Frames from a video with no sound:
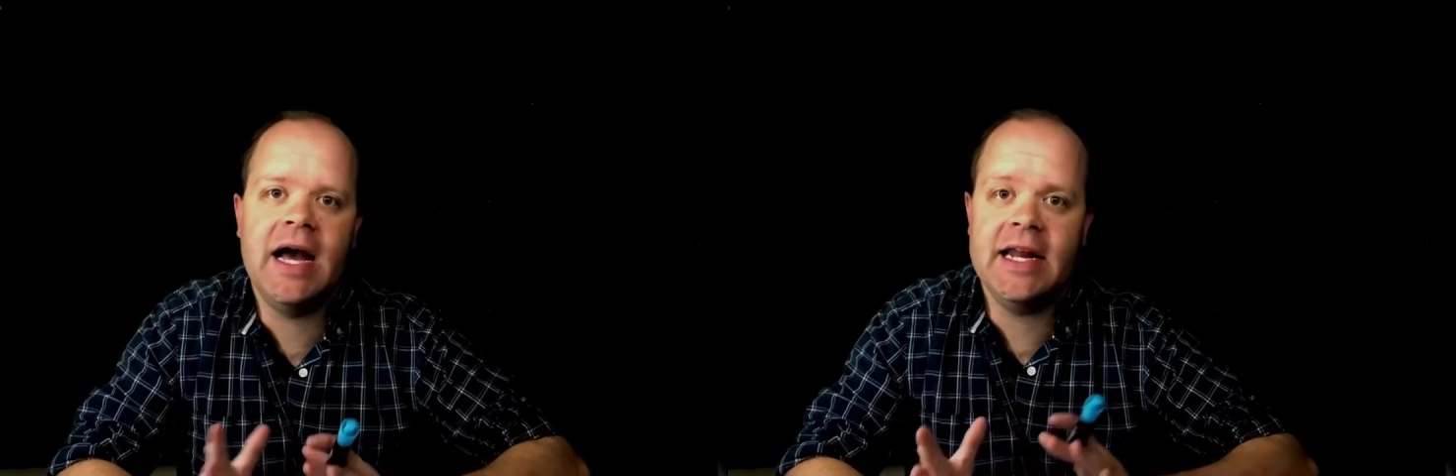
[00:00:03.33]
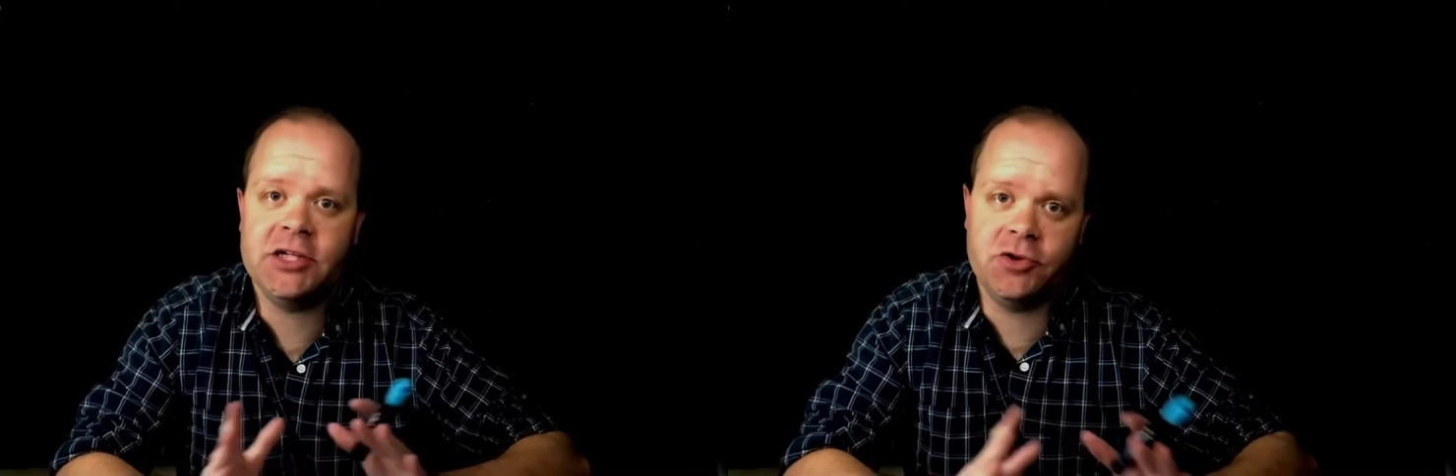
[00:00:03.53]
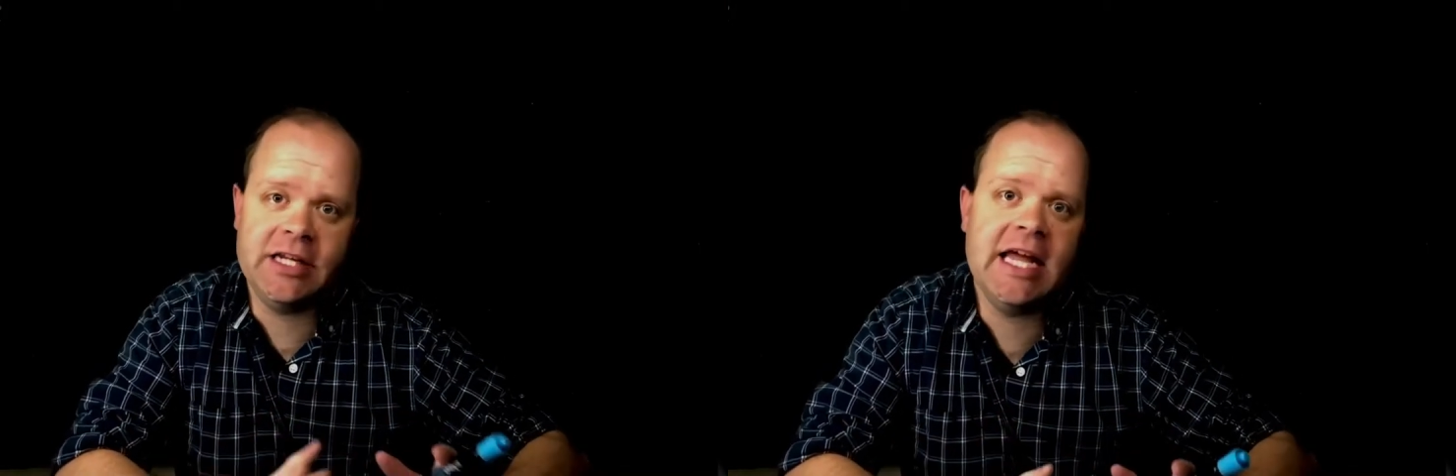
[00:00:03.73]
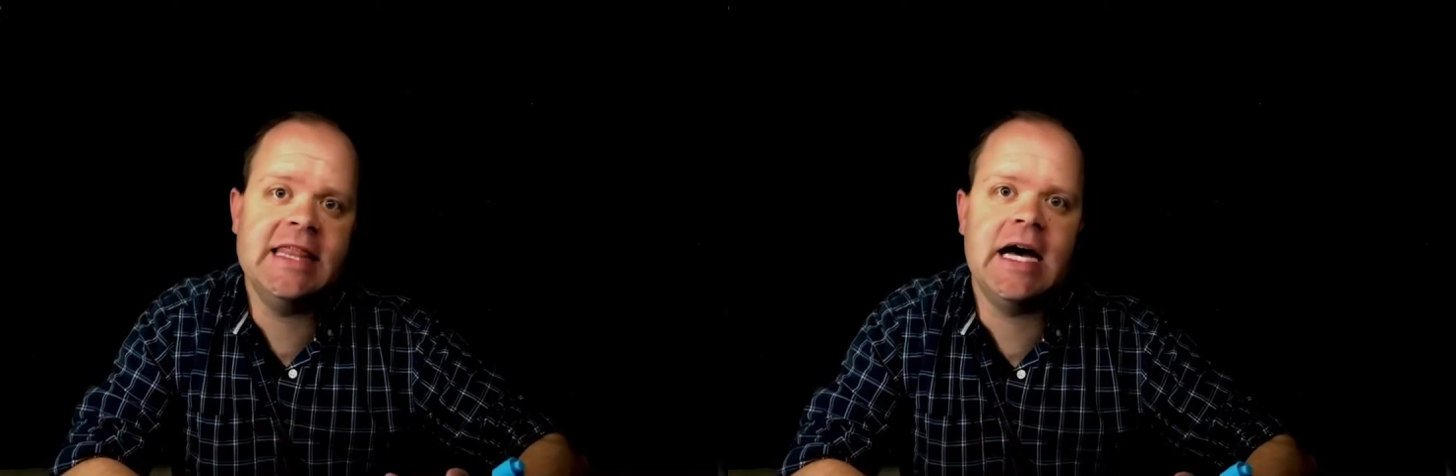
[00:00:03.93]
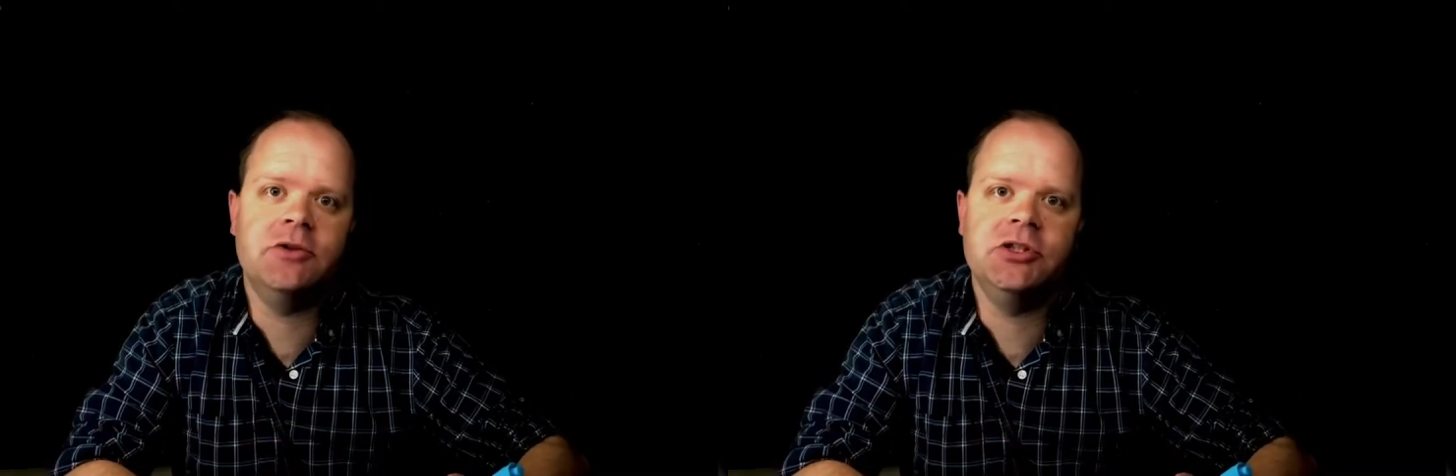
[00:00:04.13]
an extra
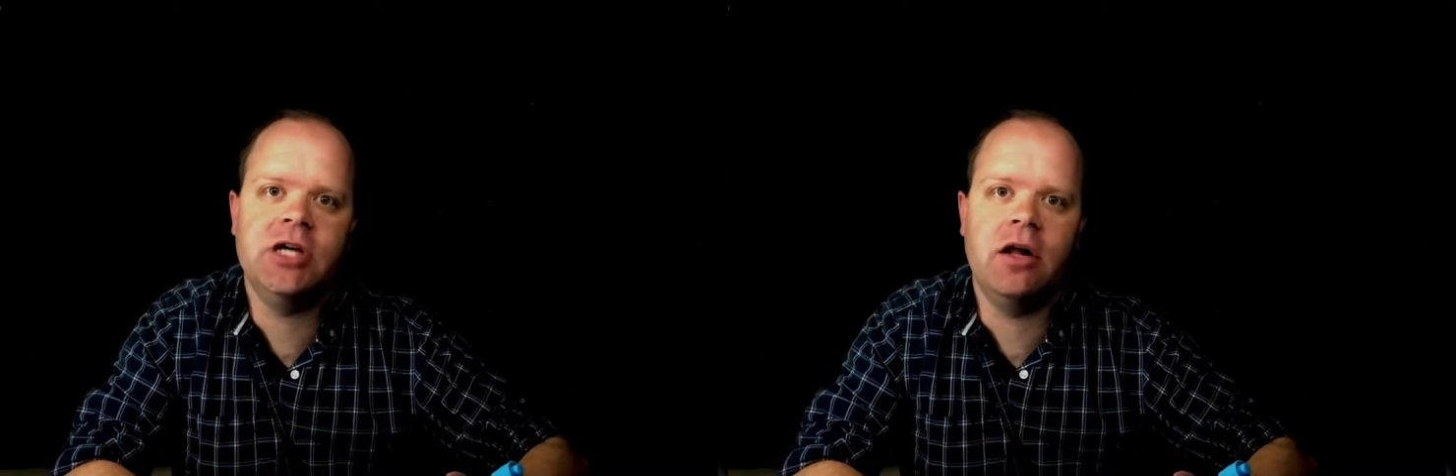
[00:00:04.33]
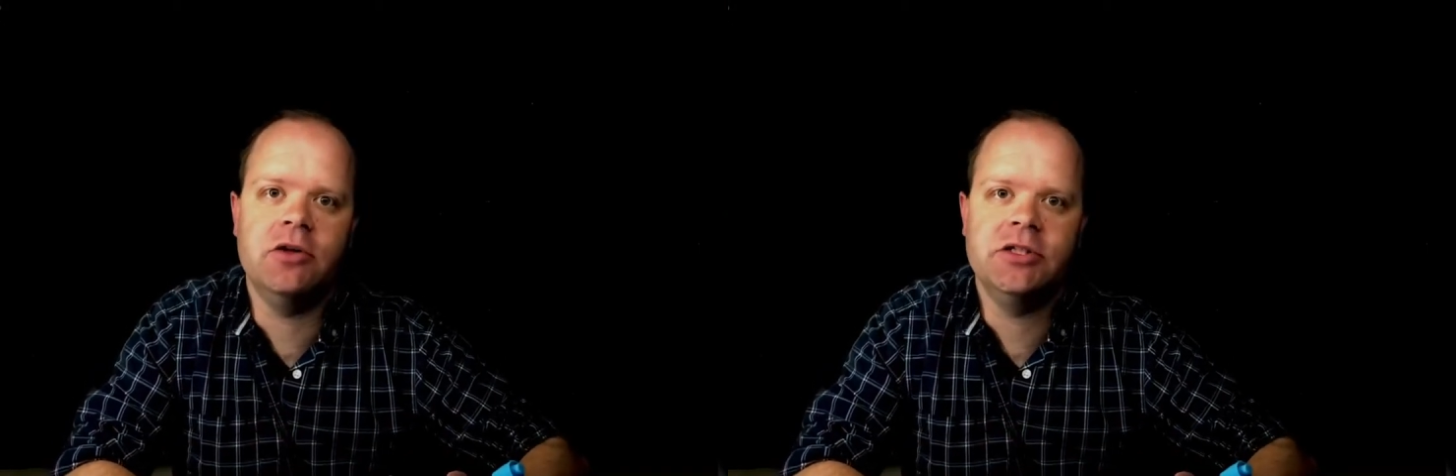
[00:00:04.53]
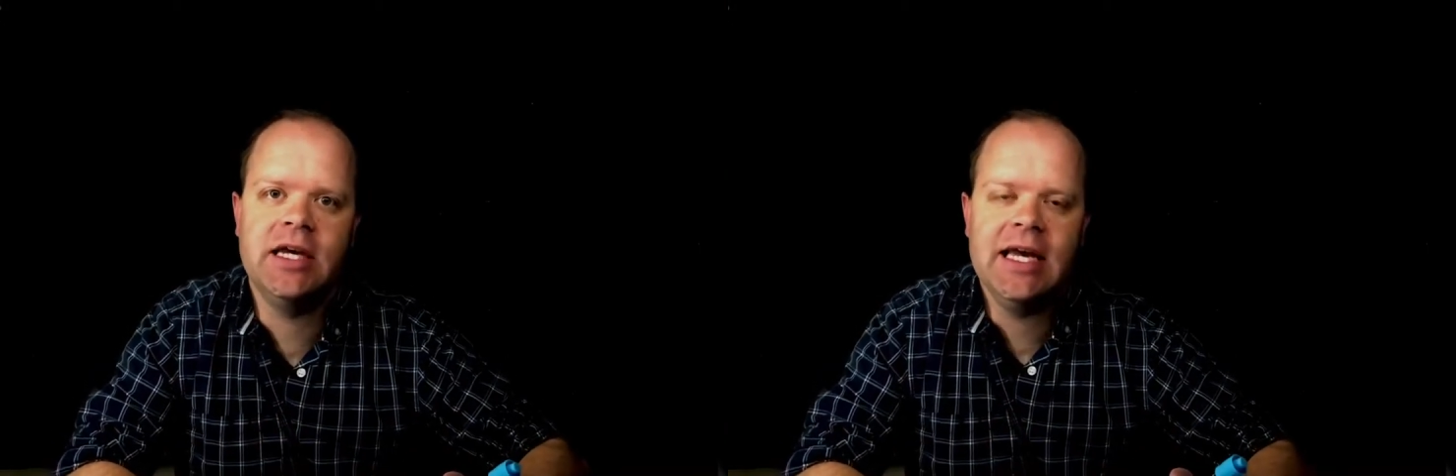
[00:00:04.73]
$10,000.